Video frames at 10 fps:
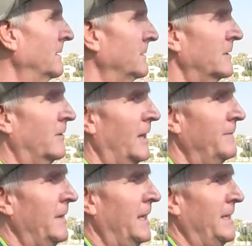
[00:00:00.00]
So
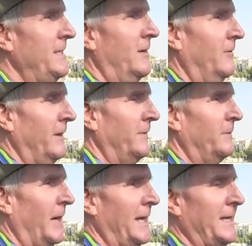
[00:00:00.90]

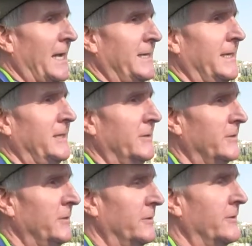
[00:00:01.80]
I get
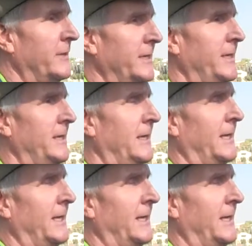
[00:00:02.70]
your thinking,